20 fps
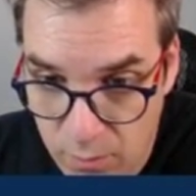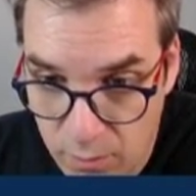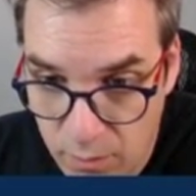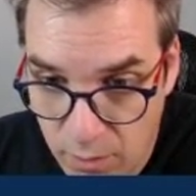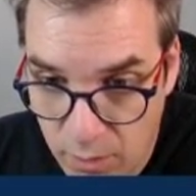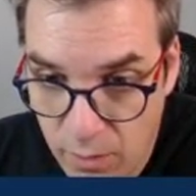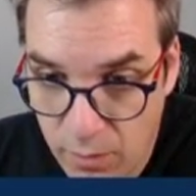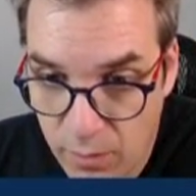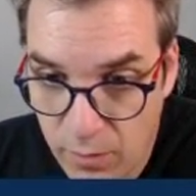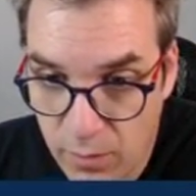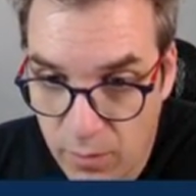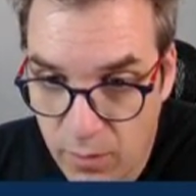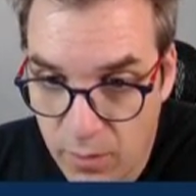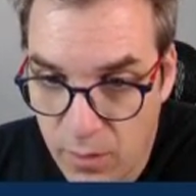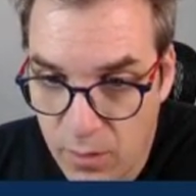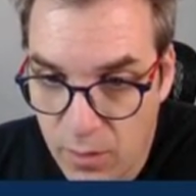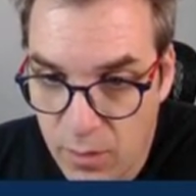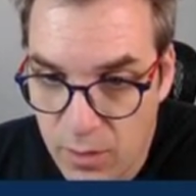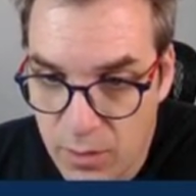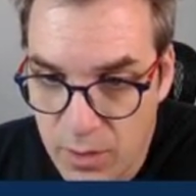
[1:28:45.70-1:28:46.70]
Here.
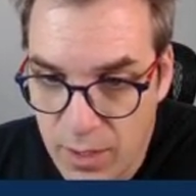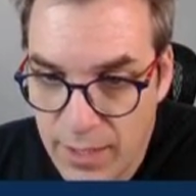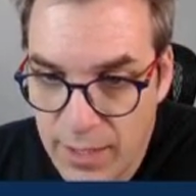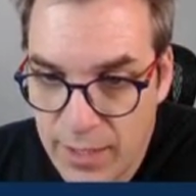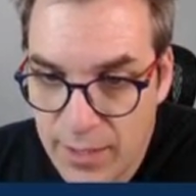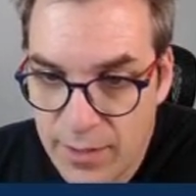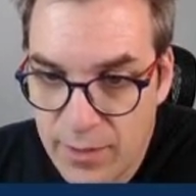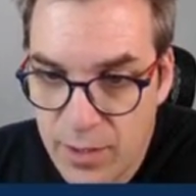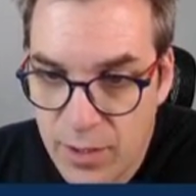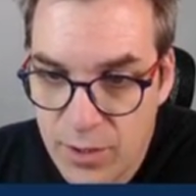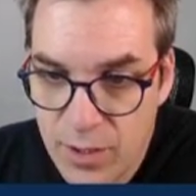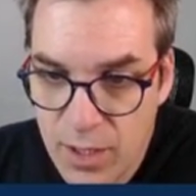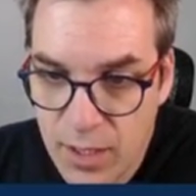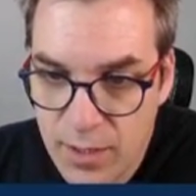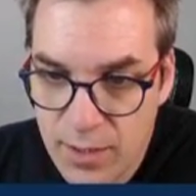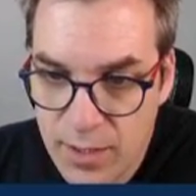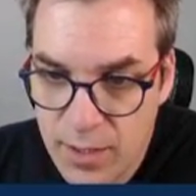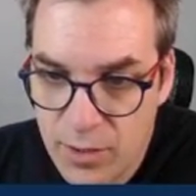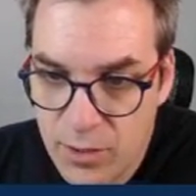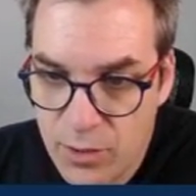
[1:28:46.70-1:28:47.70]
So I did the
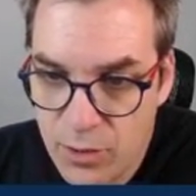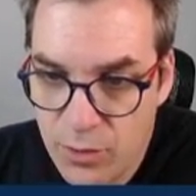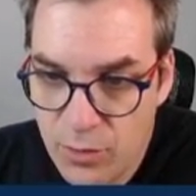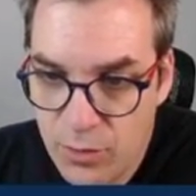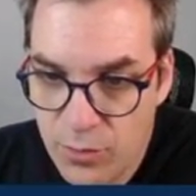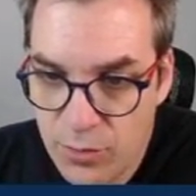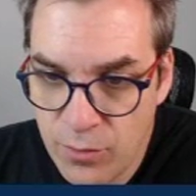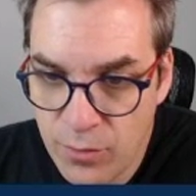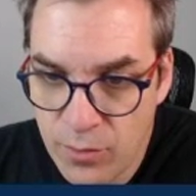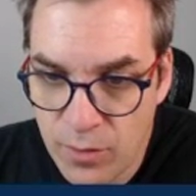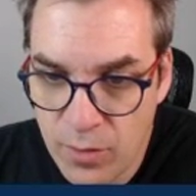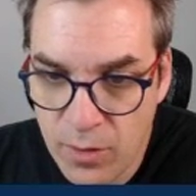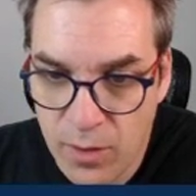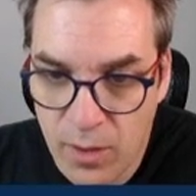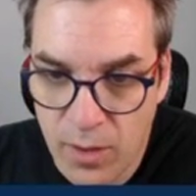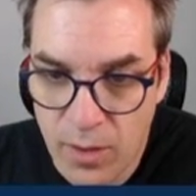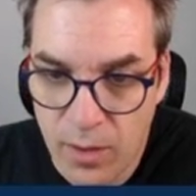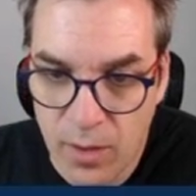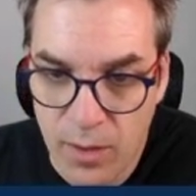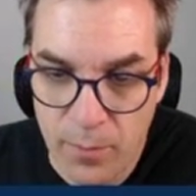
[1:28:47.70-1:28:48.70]
.NET new
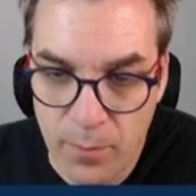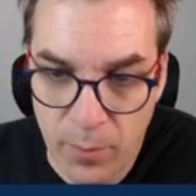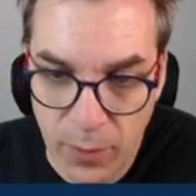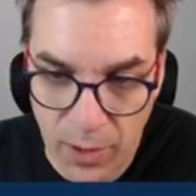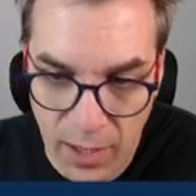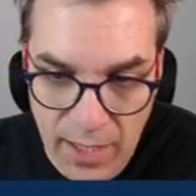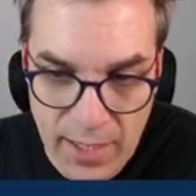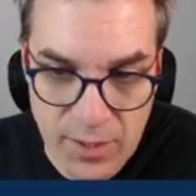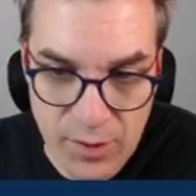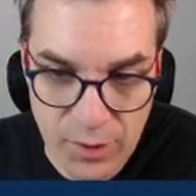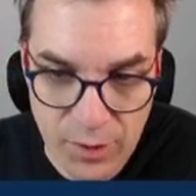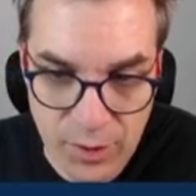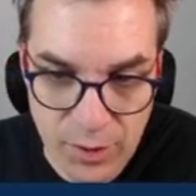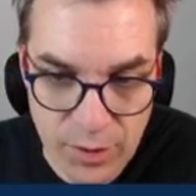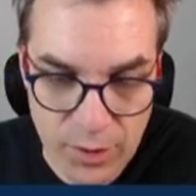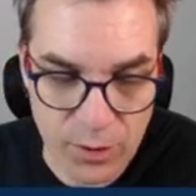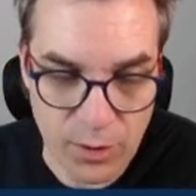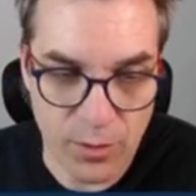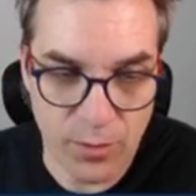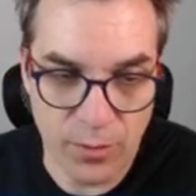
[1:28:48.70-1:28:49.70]

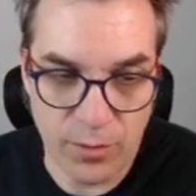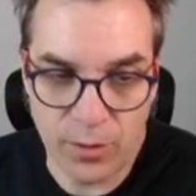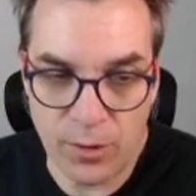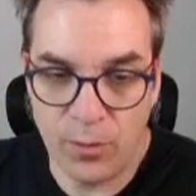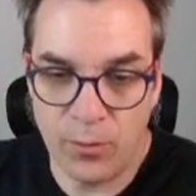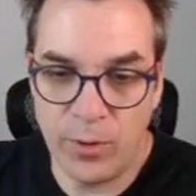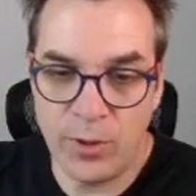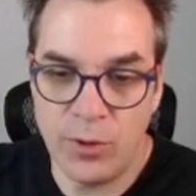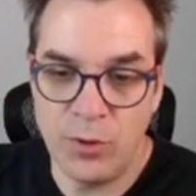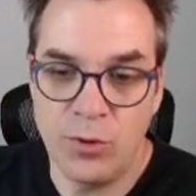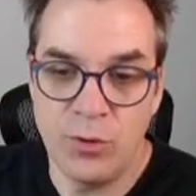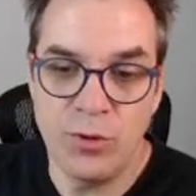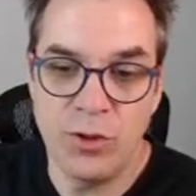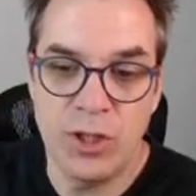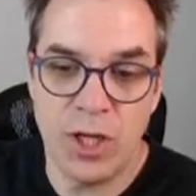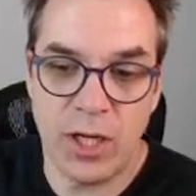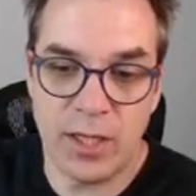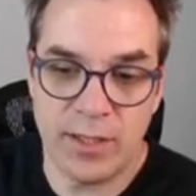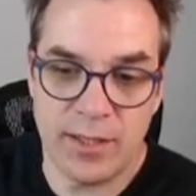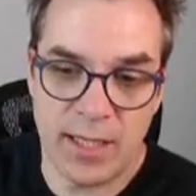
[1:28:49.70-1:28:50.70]
Blazor. So you know when you do
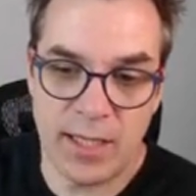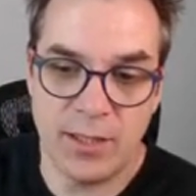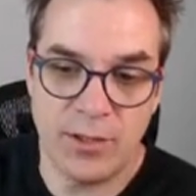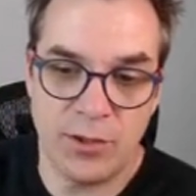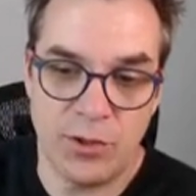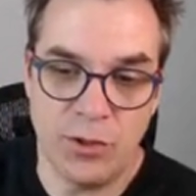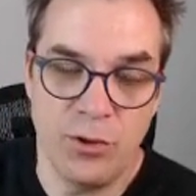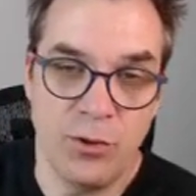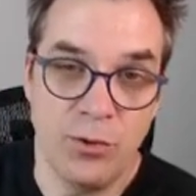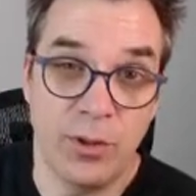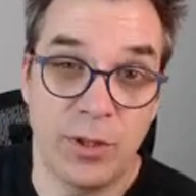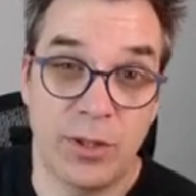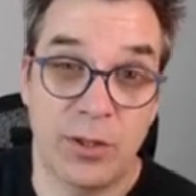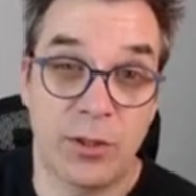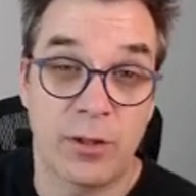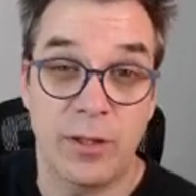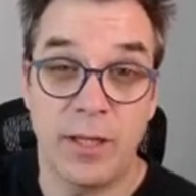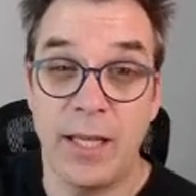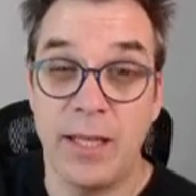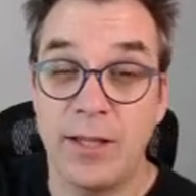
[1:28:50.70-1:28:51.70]
.NET new, it
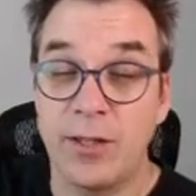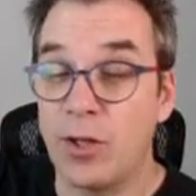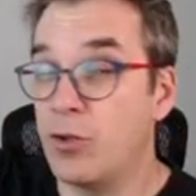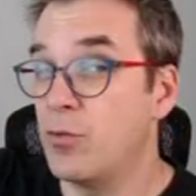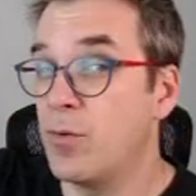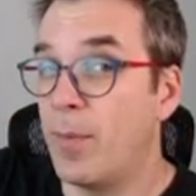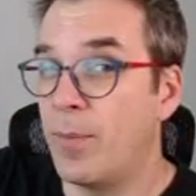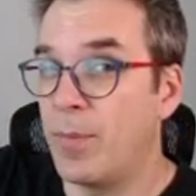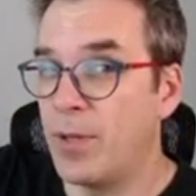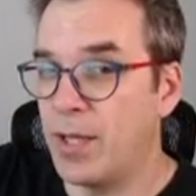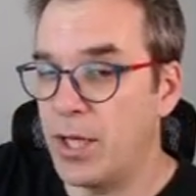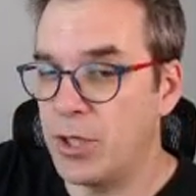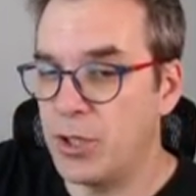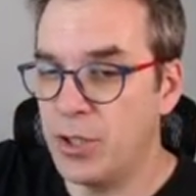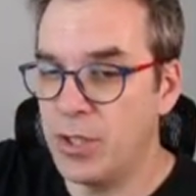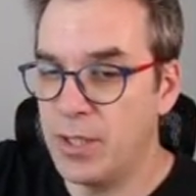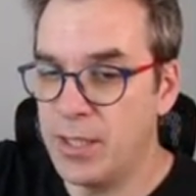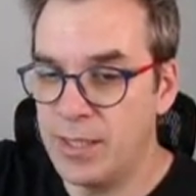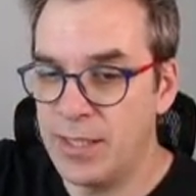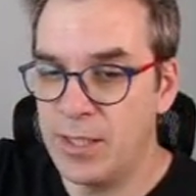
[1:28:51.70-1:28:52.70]
creates a new
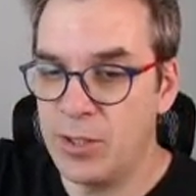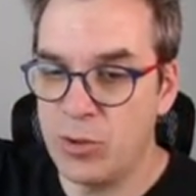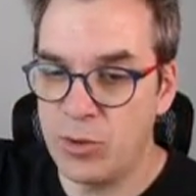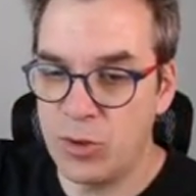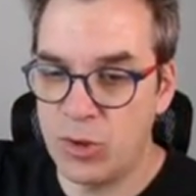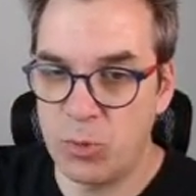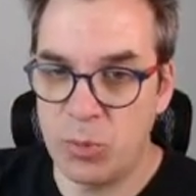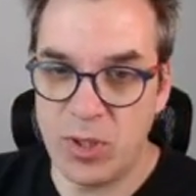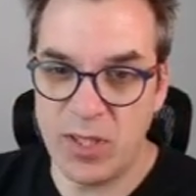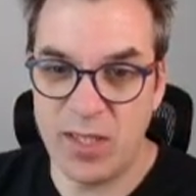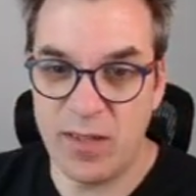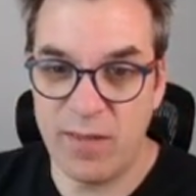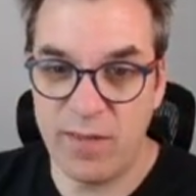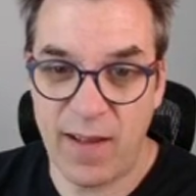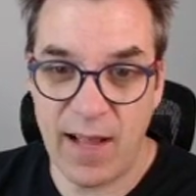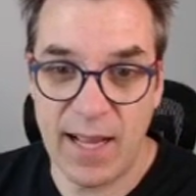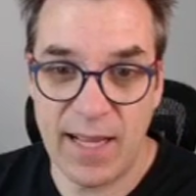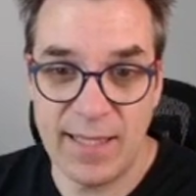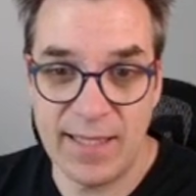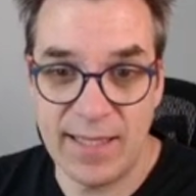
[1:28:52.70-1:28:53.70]
application, and then you
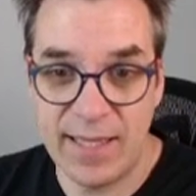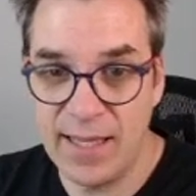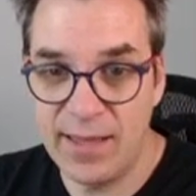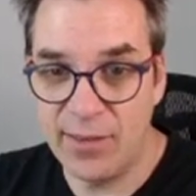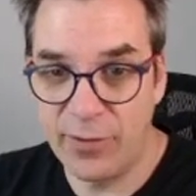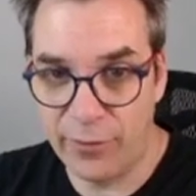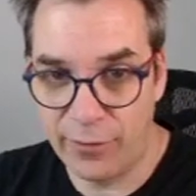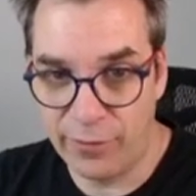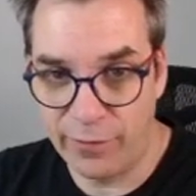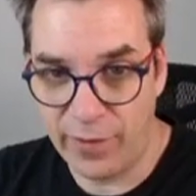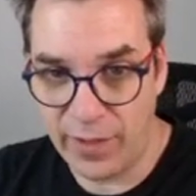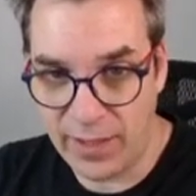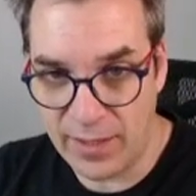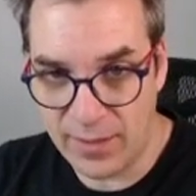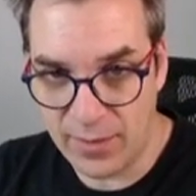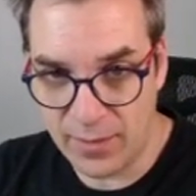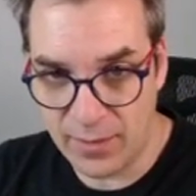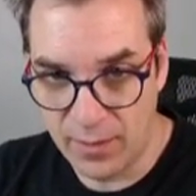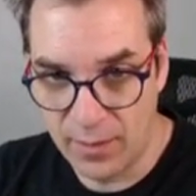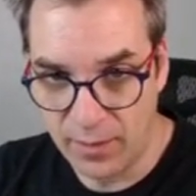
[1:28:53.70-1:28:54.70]
specify the
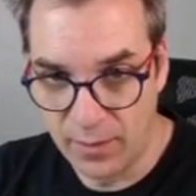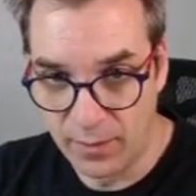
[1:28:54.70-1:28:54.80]
interface.